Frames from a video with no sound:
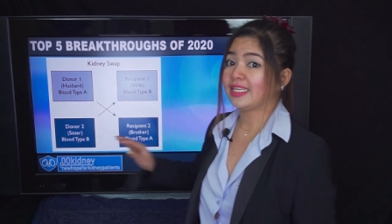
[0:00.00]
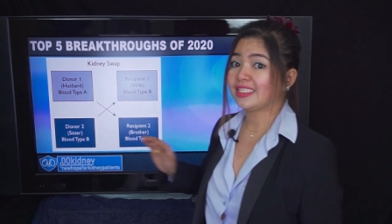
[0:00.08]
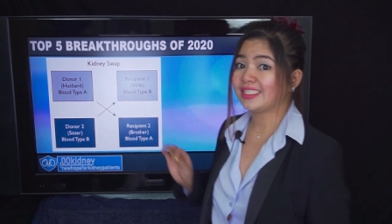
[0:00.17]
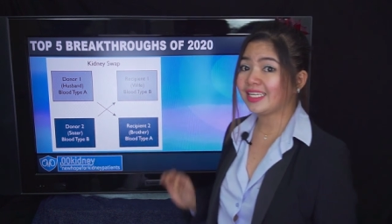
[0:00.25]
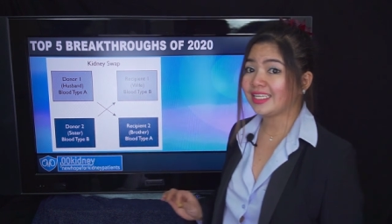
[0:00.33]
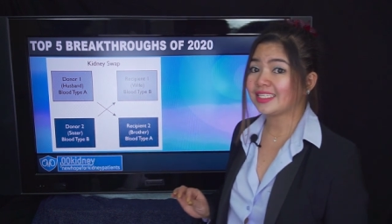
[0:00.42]

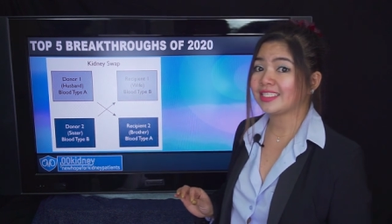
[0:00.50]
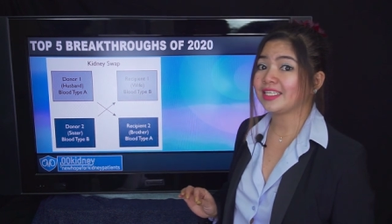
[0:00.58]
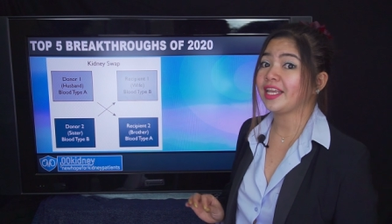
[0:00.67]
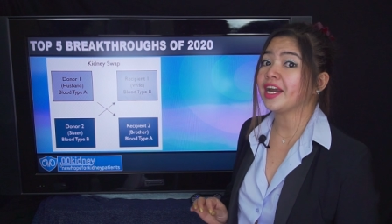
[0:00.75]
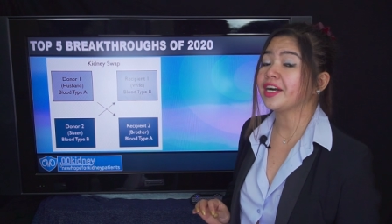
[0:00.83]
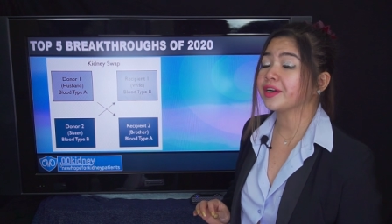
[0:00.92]
since
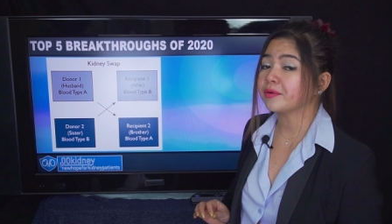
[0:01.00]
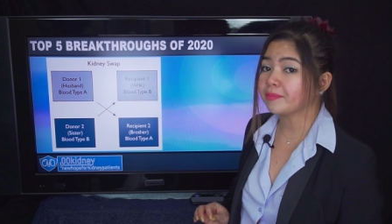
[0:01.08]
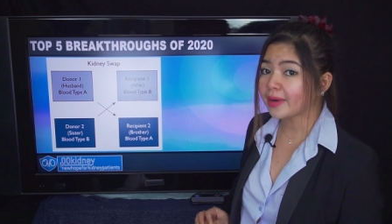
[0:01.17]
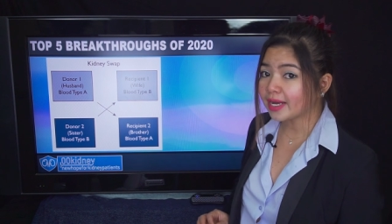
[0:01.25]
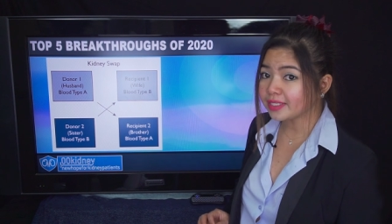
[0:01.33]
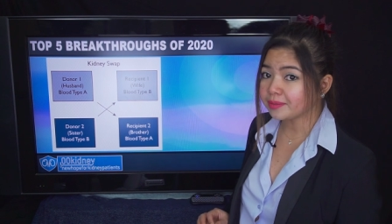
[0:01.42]
they are
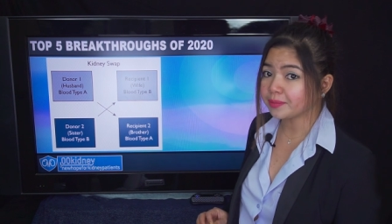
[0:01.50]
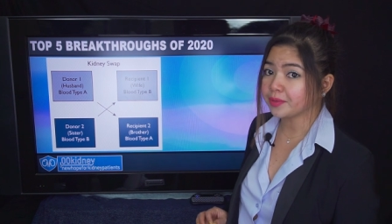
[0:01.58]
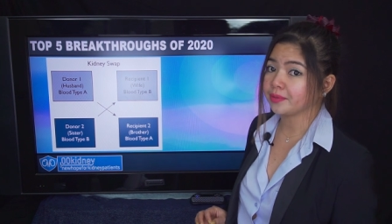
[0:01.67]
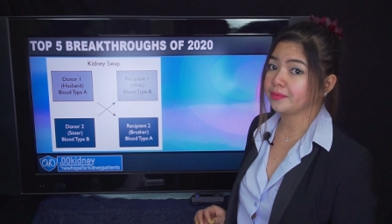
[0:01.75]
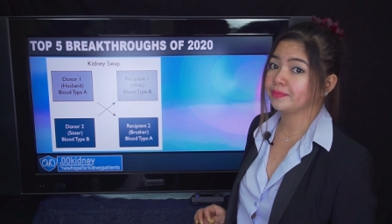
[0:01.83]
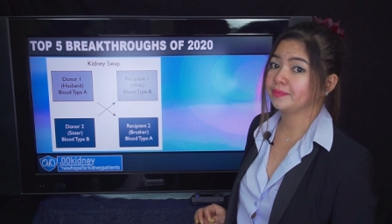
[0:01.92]

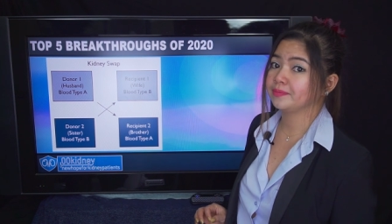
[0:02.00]
compatible